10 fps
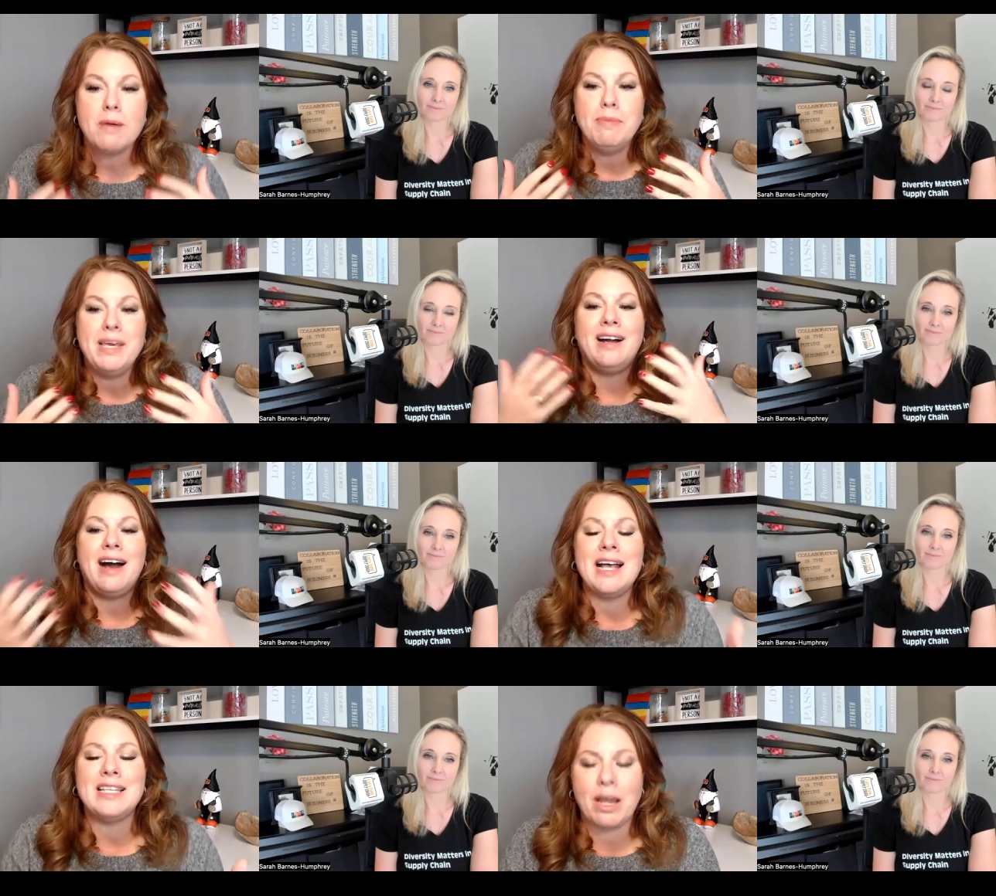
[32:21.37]

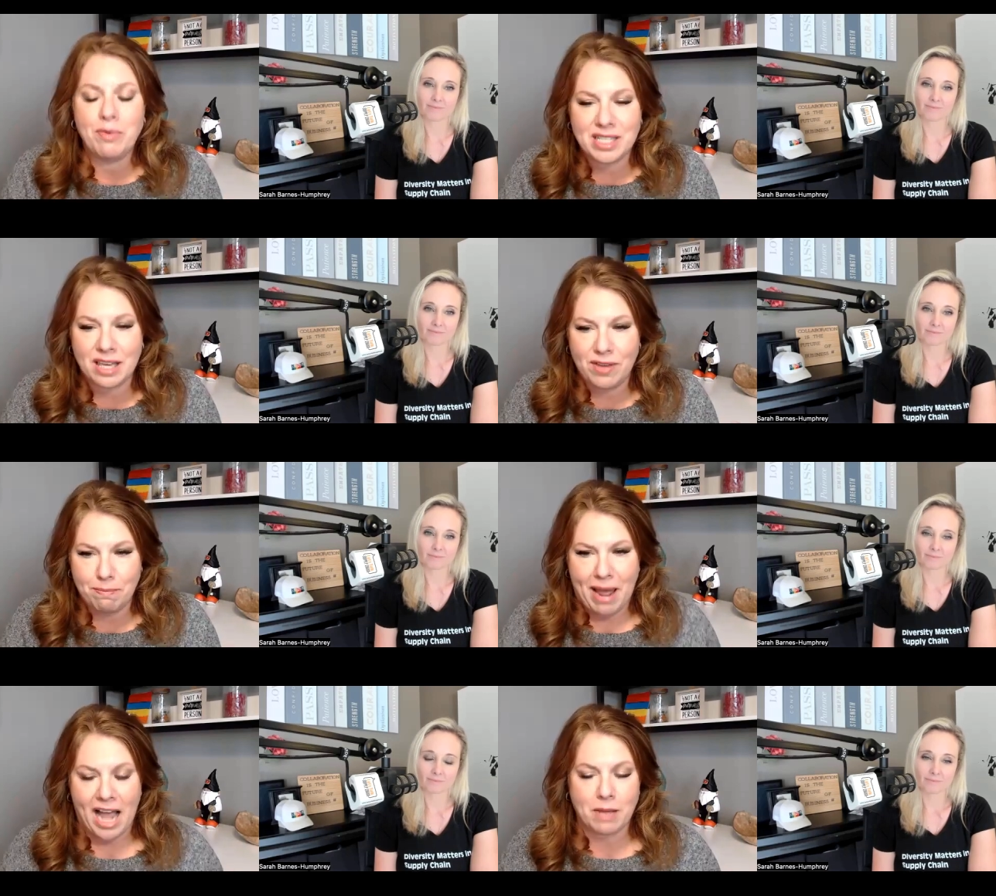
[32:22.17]
Speaker 1: because I was
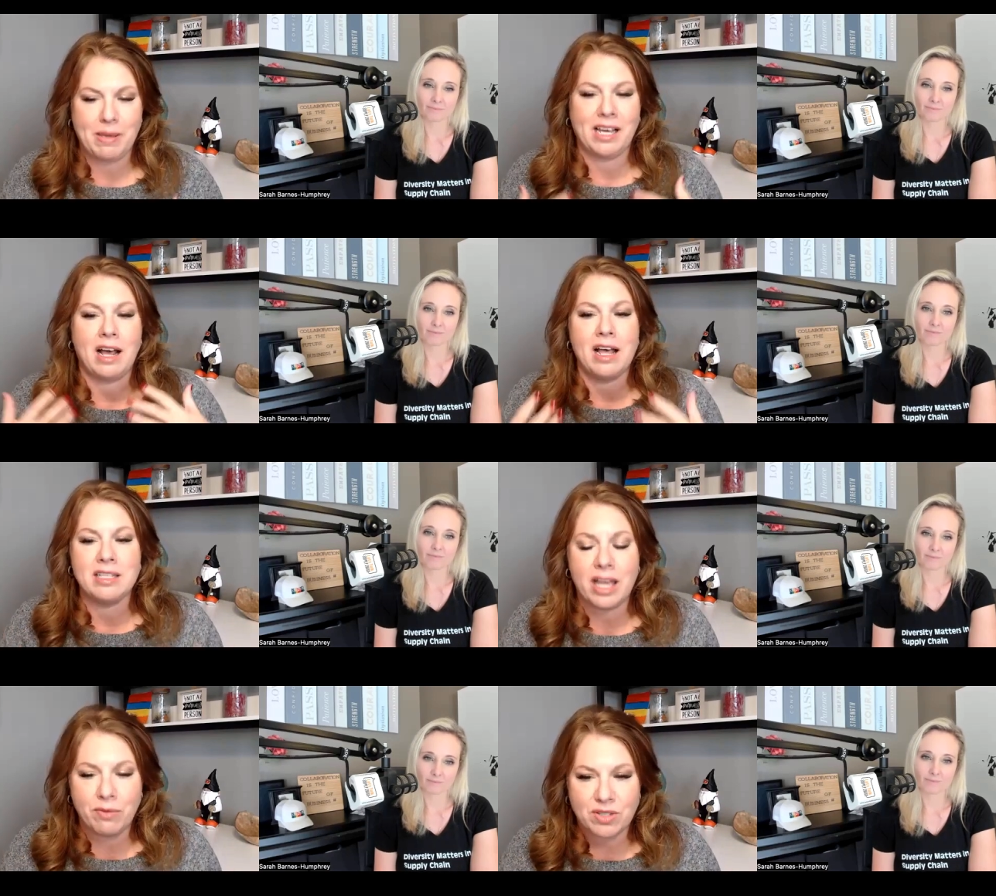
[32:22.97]
giving back
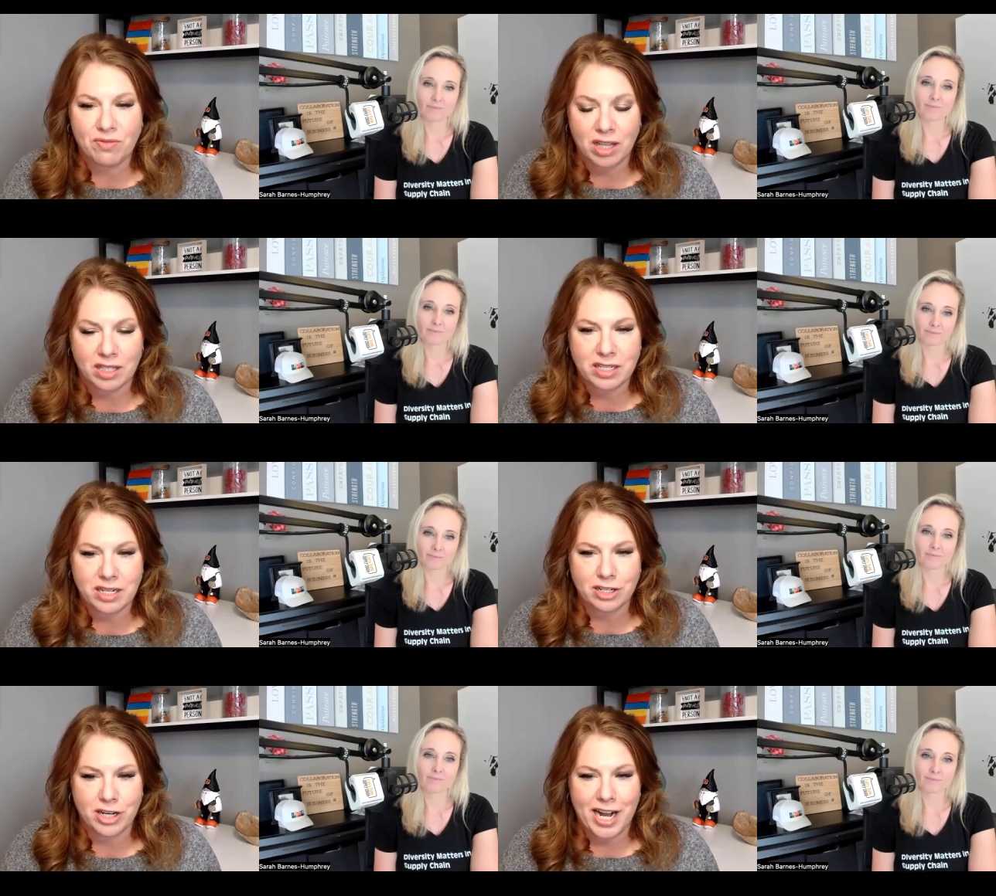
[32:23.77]
because I was
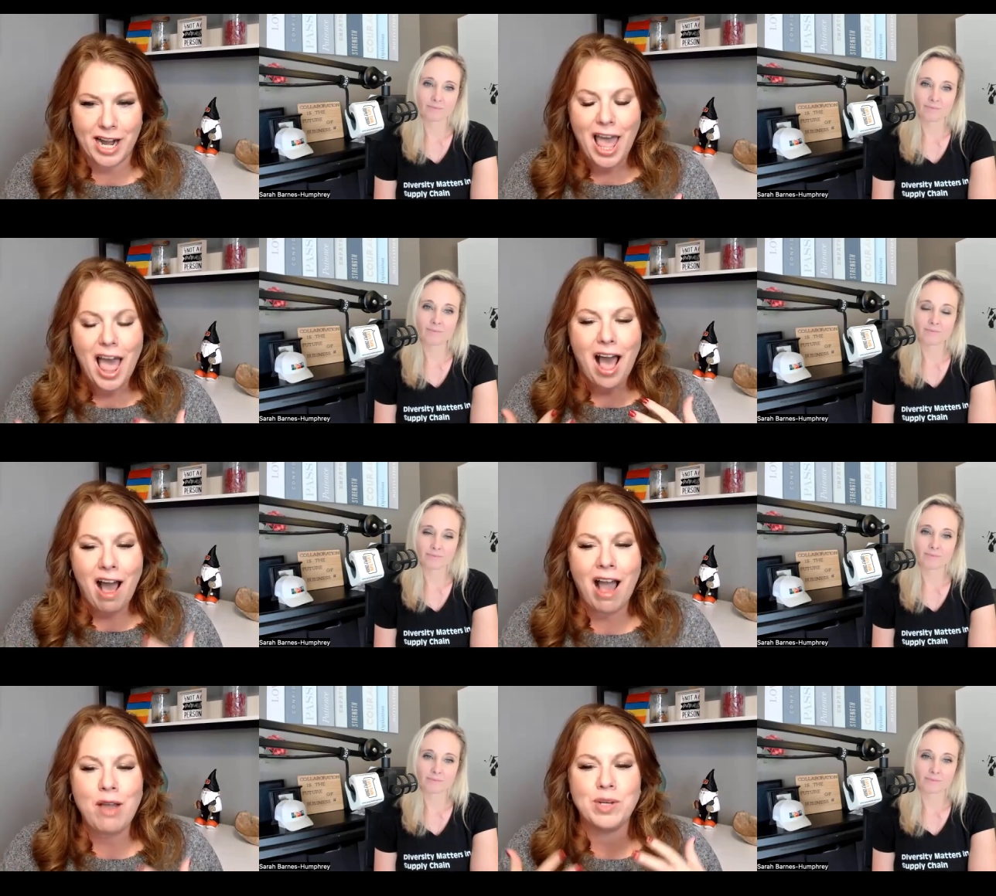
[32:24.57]
volunteering
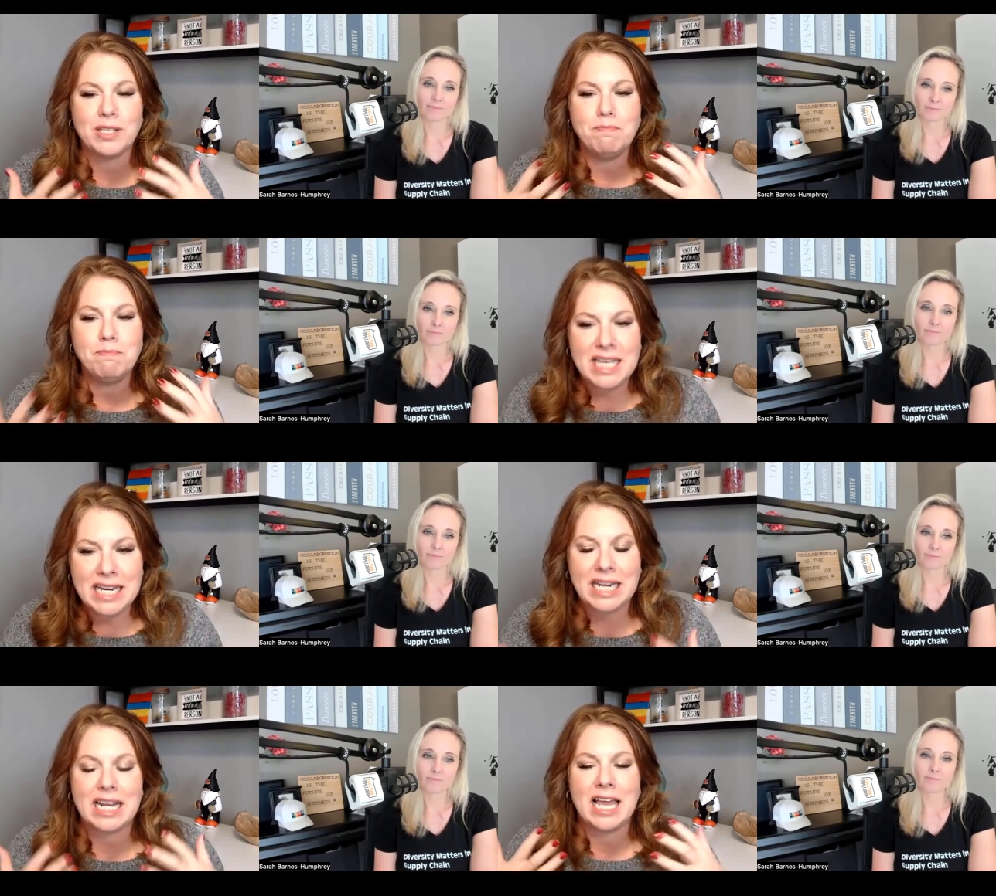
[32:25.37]
I was
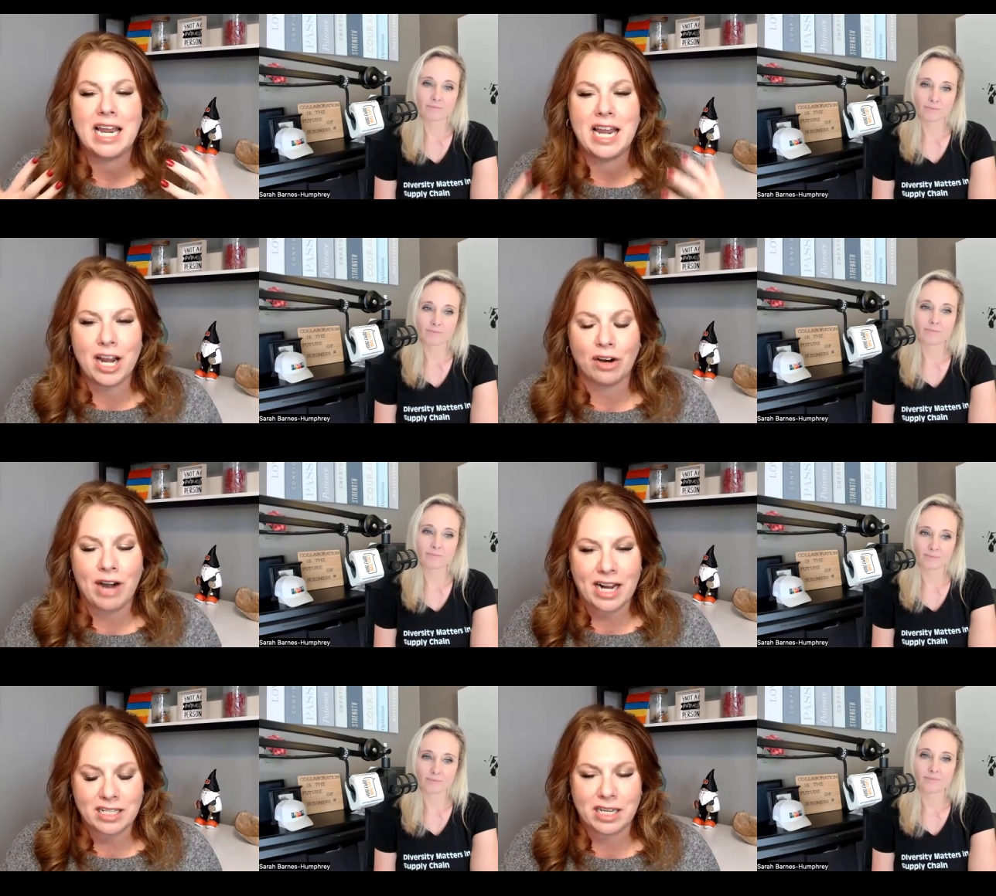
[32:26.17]
meeting and
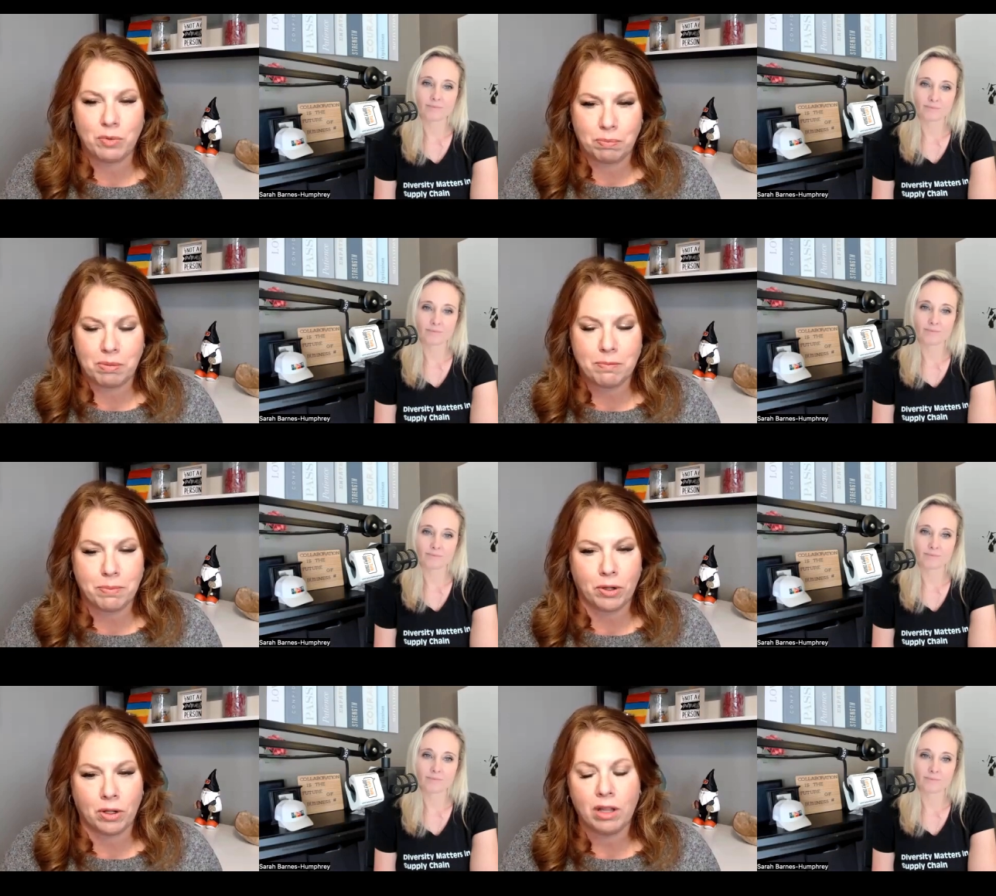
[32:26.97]
interacting with
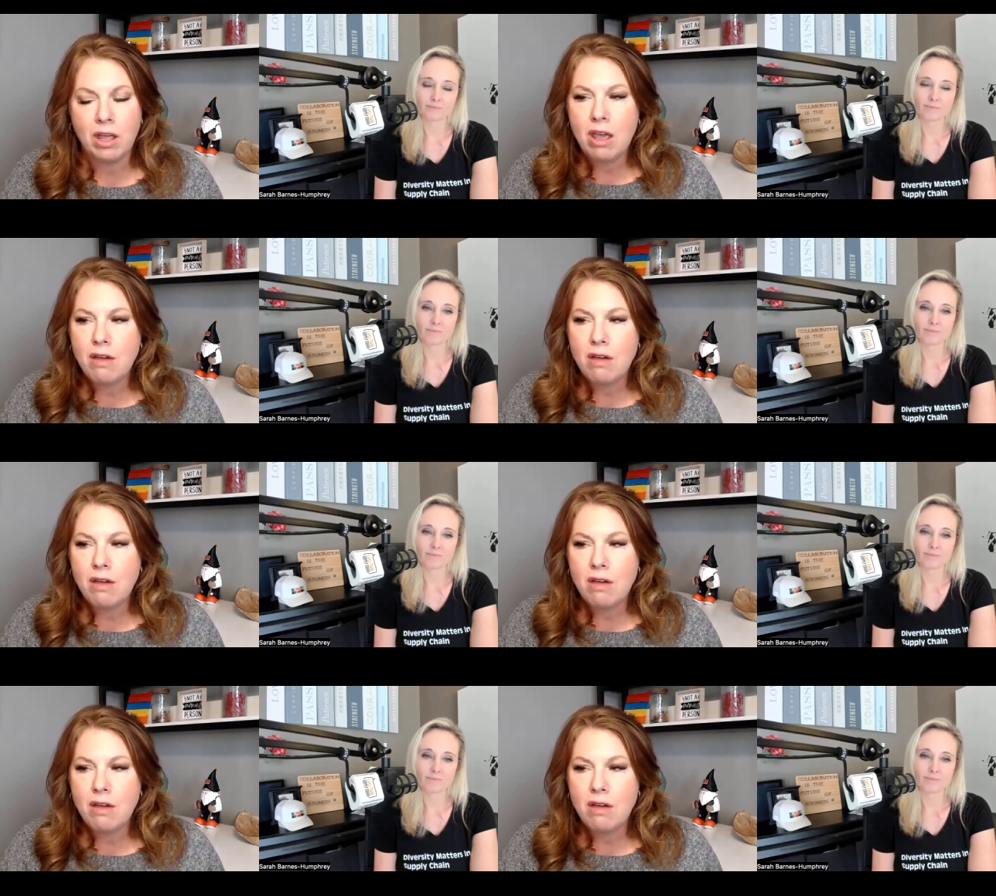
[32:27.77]
people